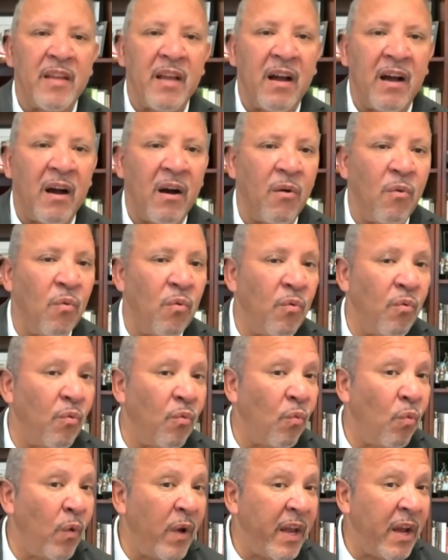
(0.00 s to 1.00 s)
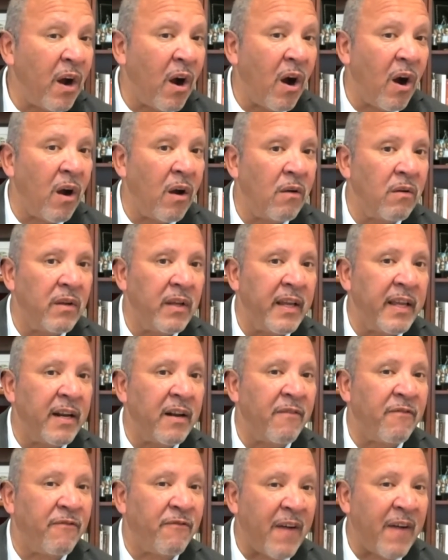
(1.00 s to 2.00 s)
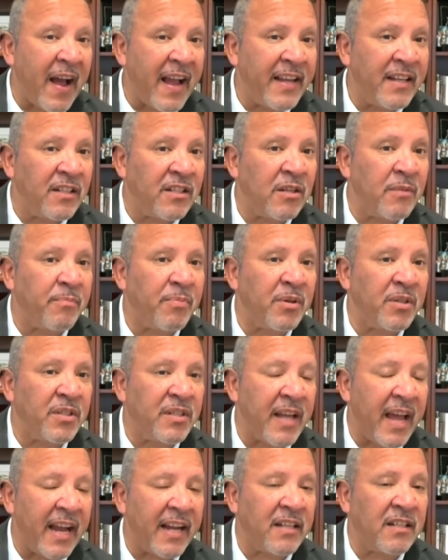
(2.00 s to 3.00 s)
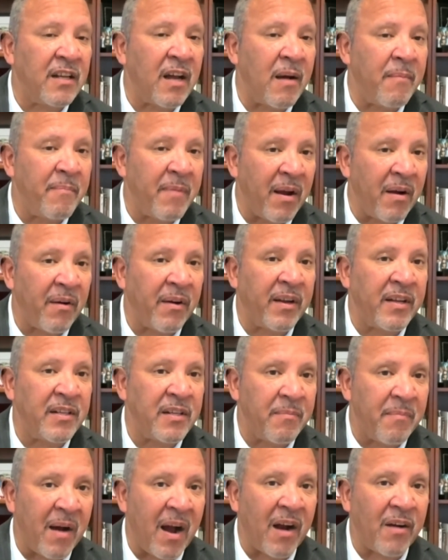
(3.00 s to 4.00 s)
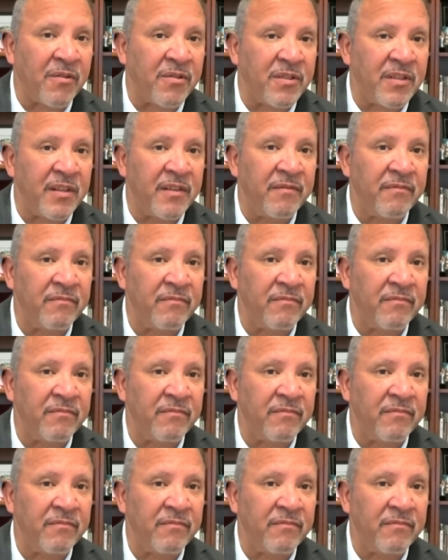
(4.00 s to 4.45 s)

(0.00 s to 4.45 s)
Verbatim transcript: uh, we are in a fight to protect American democracy.